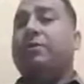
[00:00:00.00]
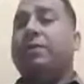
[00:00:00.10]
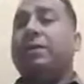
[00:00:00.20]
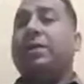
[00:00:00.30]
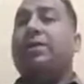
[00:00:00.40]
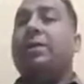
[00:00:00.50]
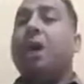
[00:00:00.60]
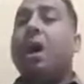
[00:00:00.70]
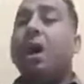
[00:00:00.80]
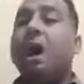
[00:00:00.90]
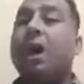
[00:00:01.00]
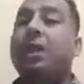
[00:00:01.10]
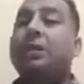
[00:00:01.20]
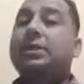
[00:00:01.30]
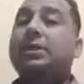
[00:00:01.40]
with his
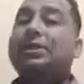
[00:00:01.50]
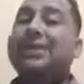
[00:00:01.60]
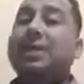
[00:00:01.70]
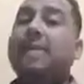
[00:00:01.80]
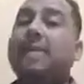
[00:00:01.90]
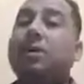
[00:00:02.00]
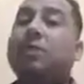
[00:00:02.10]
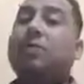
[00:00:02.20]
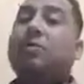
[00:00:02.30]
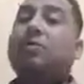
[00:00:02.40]
high-tempered